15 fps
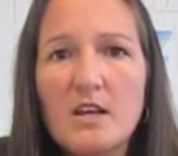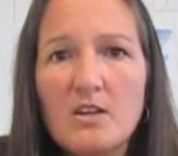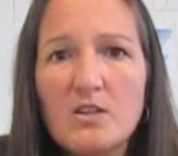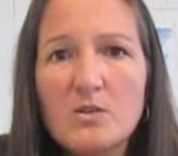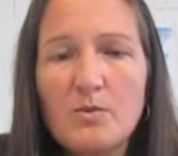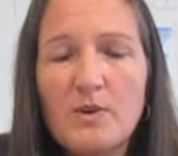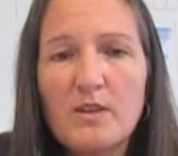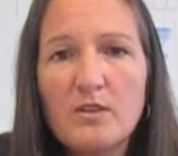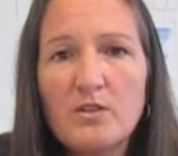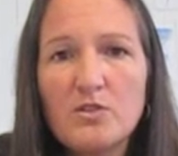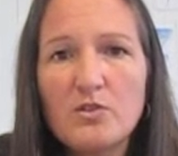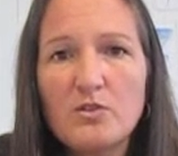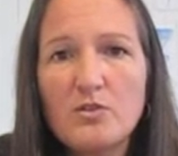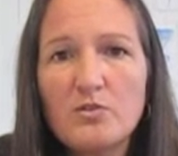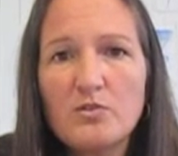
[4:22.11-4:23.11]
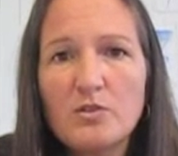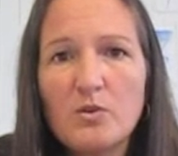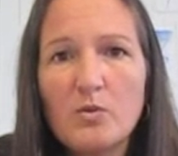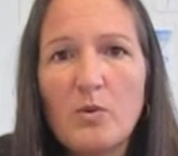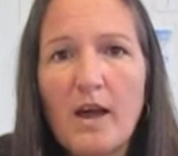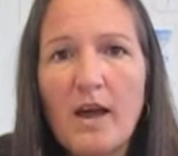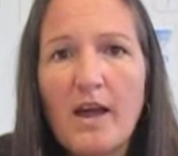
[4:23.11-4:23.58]
to bring the children
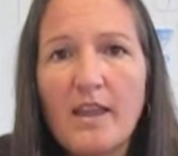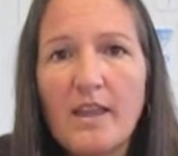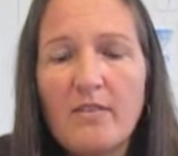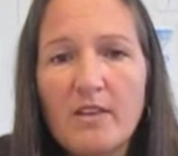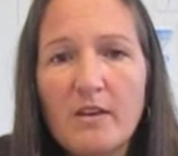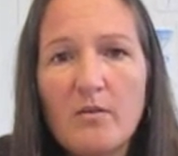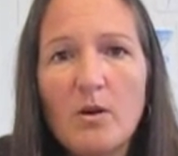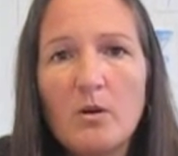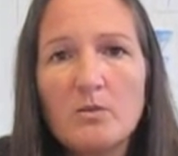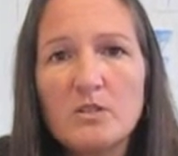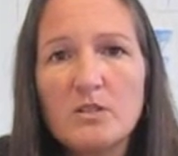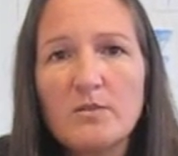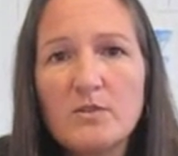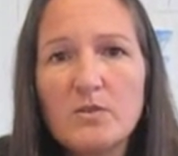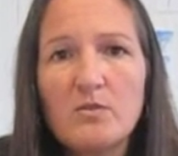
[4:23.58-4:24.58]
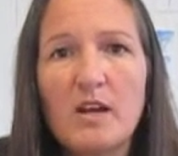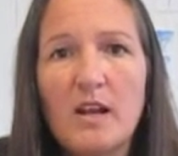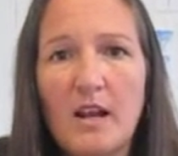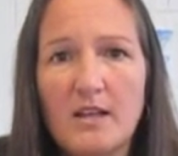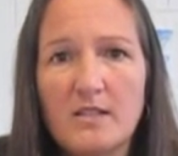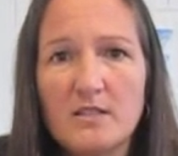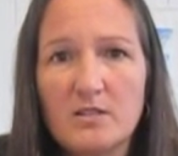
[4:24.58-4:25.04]
away if they're old enough to
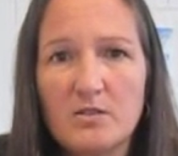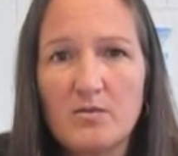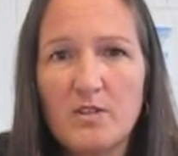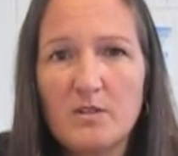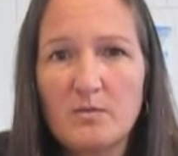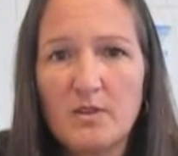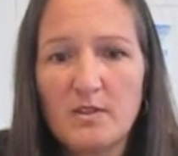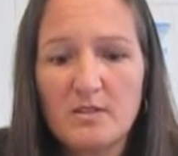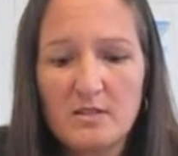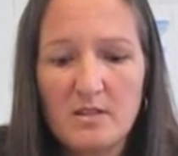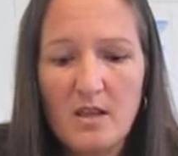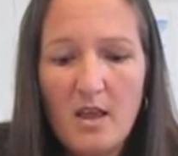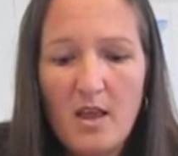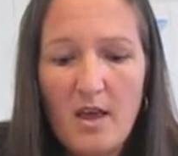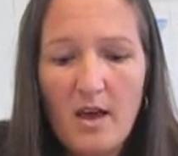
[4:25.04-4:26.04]
realise it's Christmas